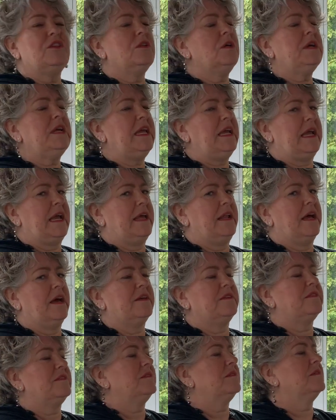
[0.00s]
looking at
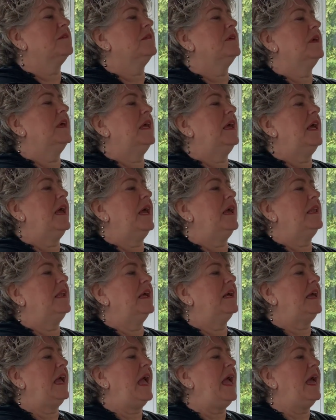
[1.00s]
us. And
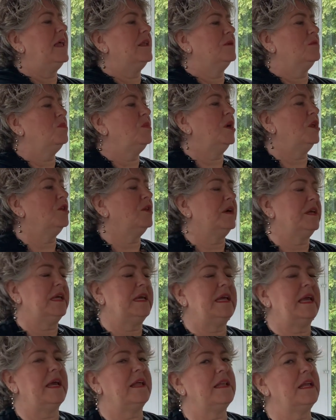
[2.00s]
again, we're
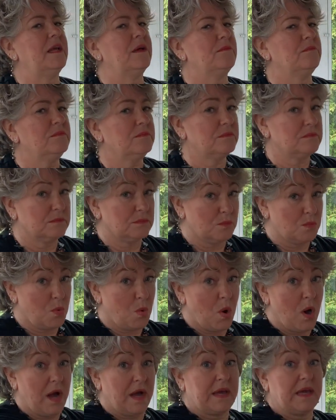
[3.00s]
looking at him
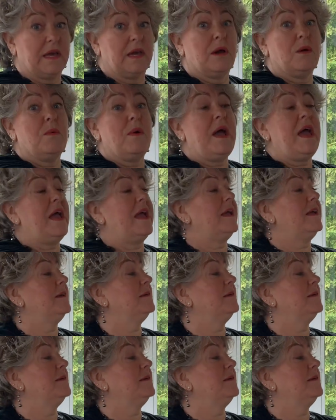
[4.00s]
walking away.